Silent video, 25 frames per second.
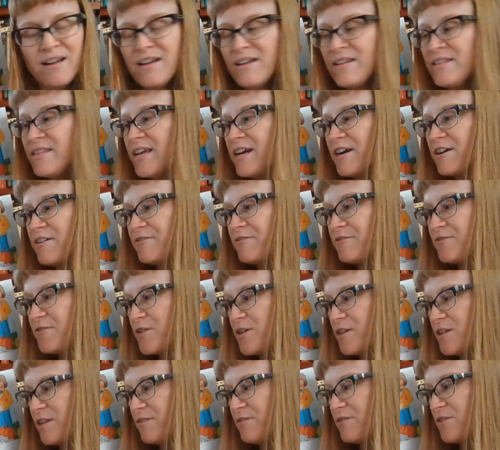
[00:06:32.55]
They are
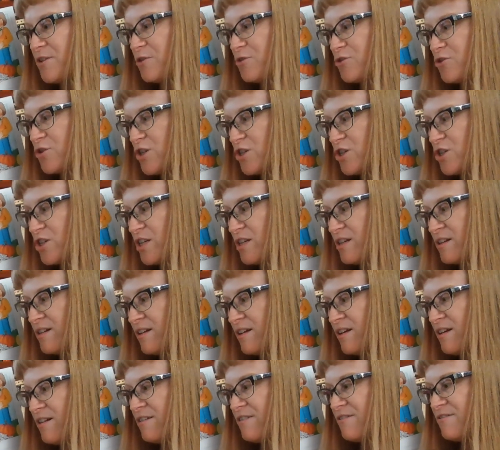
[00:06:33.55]
full of nutrition,
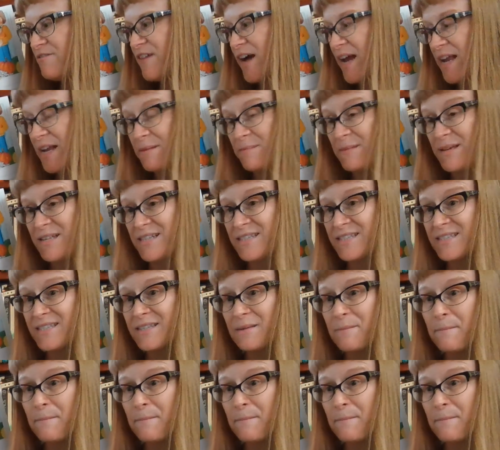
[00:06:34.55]
vitamins,